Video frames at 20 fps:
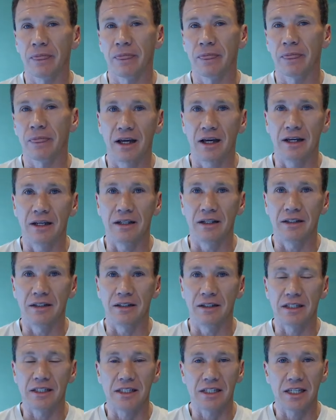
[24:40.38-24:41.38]
And
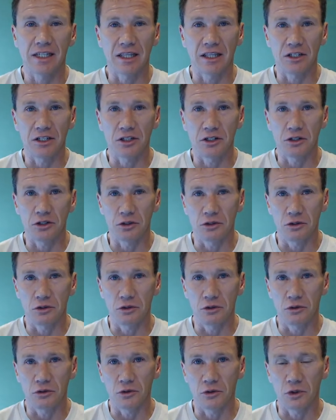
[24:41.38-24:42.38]
let's say that
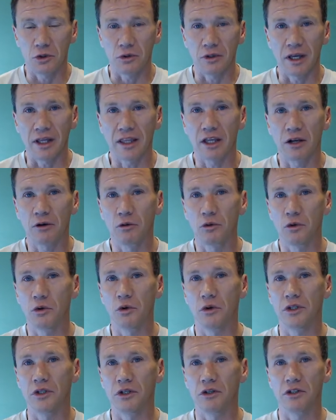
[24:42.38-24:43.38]
you don't like that rule
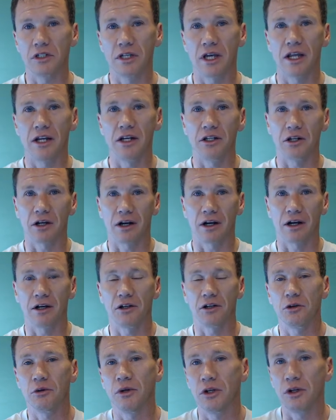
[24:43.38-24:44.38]
and you decide you're going to
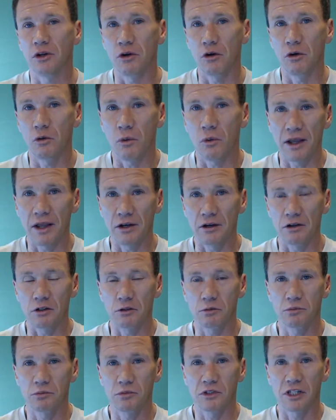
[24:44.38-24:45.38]
do it your own way and you
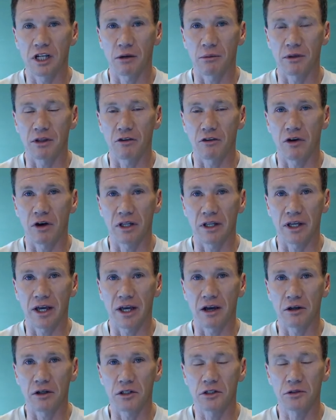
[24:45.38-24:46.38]
just stick them in the front of the
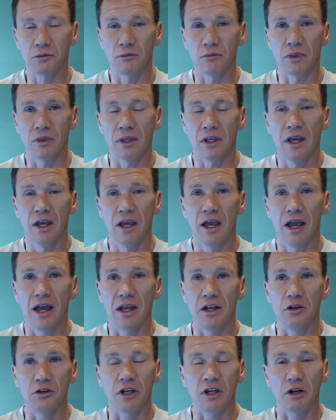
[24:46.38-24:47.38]
house
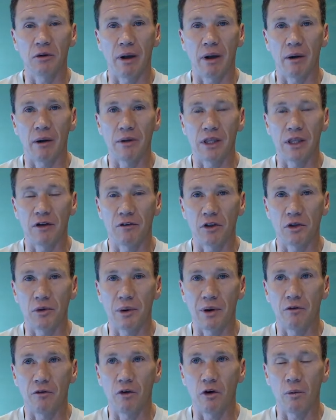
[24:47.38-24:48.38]
and you get away with it for 3
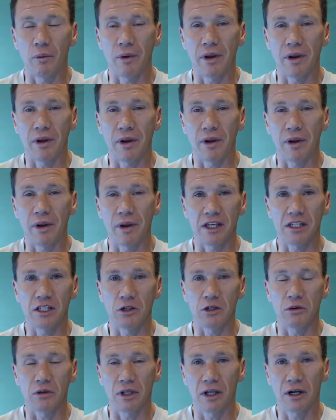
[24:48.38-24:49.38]
or 4 weeks and they send
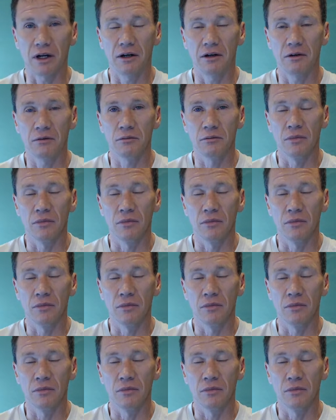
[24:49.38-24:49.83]
you a letter